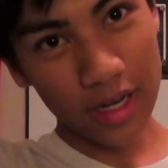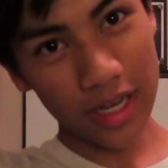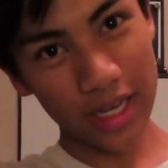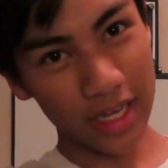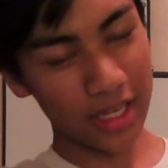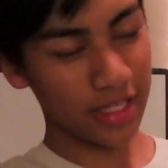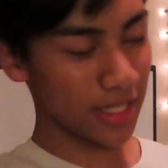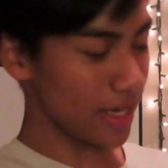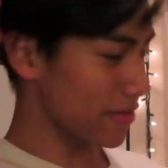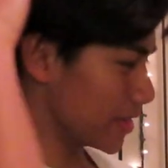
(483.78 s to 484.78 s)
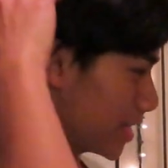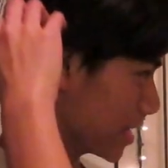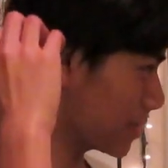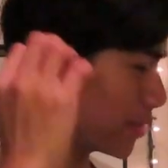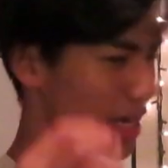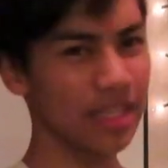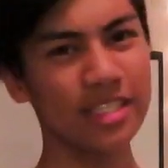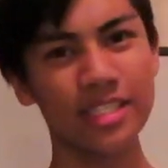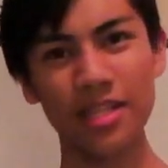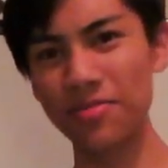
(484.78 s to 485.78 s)
Okay, I set everything up, but I
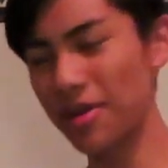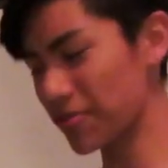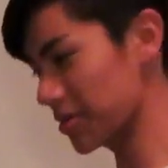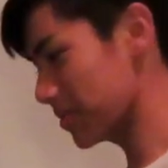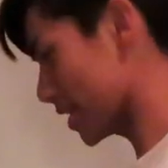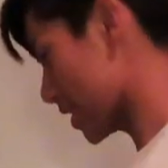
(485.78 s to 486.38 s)
didn't set up my room